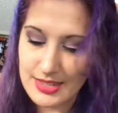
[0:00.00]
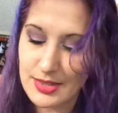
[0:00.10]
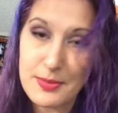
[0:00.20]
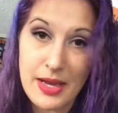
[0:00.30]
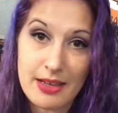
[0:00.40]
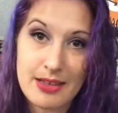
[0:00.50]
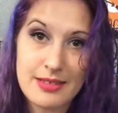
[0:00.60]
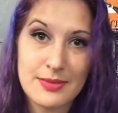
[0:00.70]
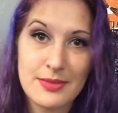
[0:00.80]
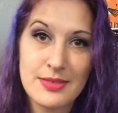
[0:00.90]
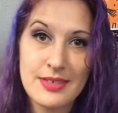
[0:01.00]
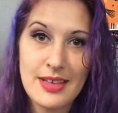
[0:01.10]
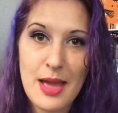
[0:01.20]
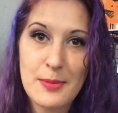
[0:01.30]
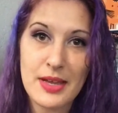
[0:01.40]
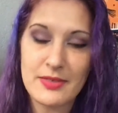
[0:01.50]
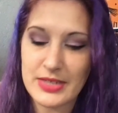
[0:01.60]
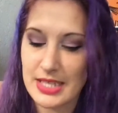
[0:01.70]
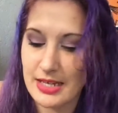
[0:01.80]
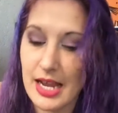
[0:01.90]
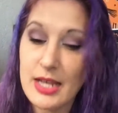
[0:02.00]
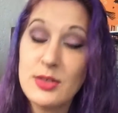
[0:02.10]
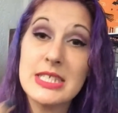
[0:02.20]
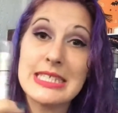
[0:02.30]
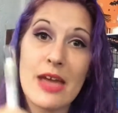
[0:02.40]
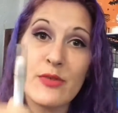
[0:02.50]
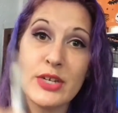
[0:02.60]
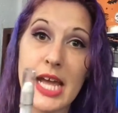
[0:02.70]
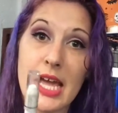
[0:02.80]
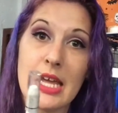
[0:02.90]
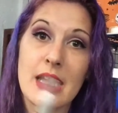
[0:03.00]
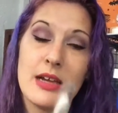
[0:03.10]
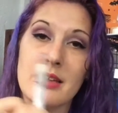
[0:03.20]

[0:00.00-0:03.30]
so my kind of excited I use this every day